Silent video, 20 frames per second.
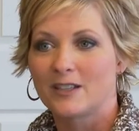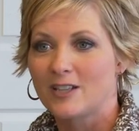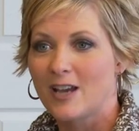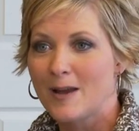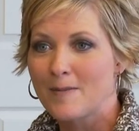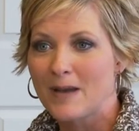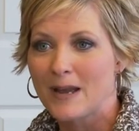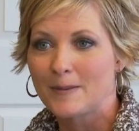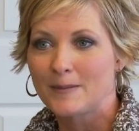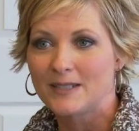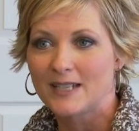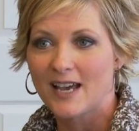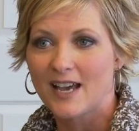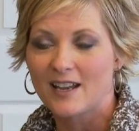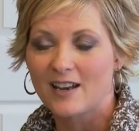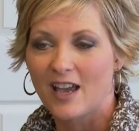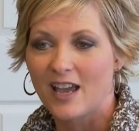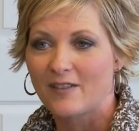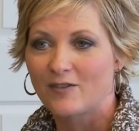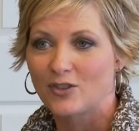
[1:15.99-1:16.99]
time I'm
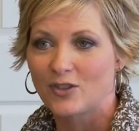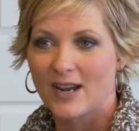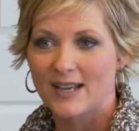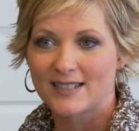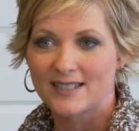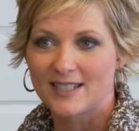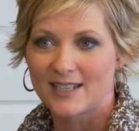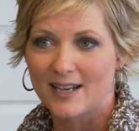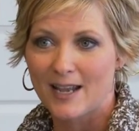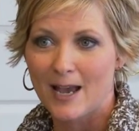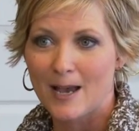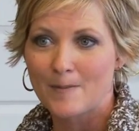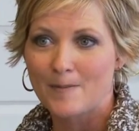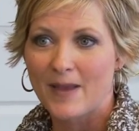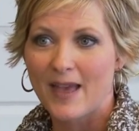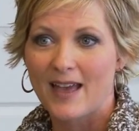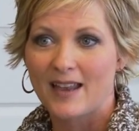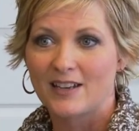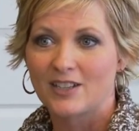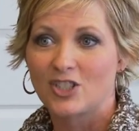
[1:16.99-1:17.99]
done, I've dressed it up
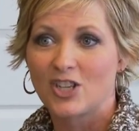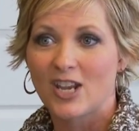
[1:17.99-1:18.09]
and